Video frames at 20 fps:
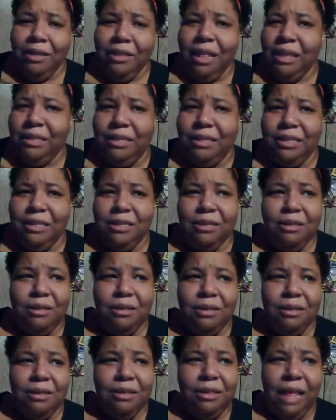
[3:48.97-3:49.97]
That's
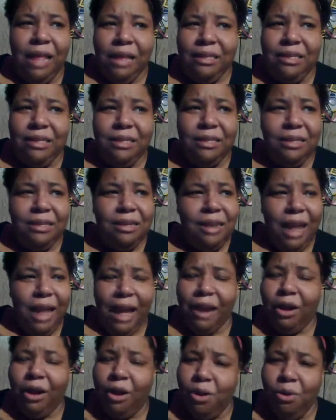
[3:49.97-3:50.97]
that's
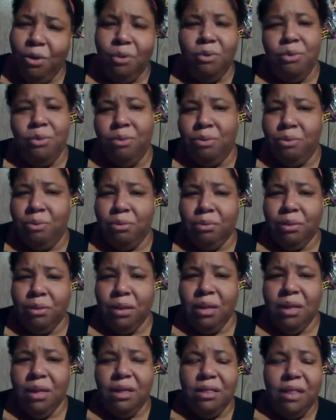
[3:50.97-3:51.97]
not cool.
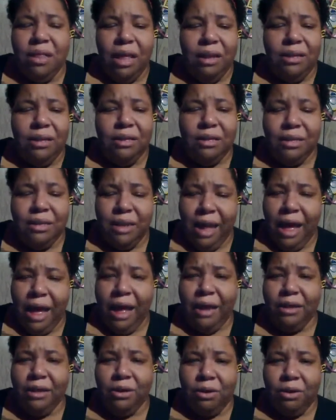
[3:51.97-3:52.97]
That is
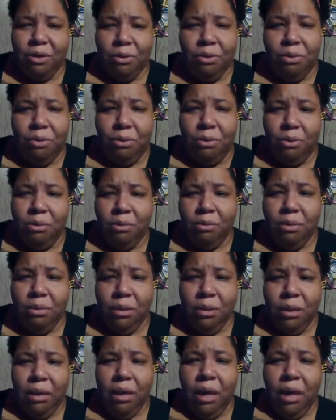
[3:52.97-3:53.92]
not cool.